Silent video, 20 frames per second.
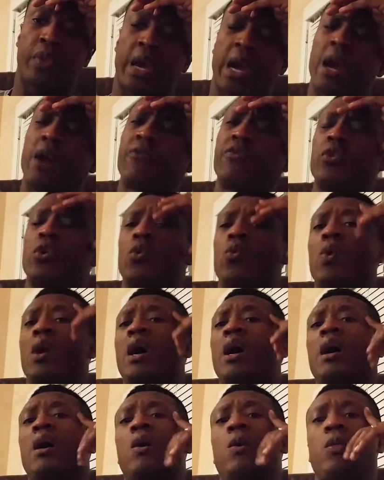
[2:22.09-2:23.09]
after a
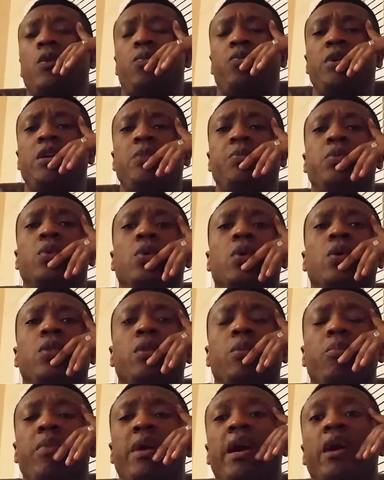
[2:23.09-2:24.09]
while, the people on the
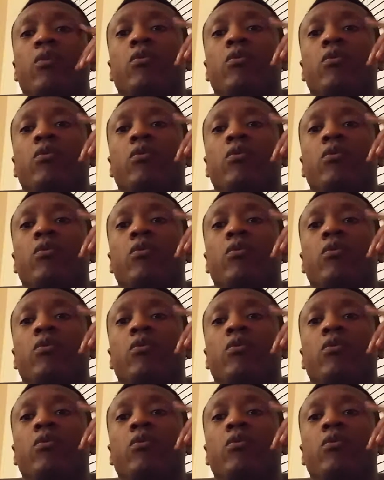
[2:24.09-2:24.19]
back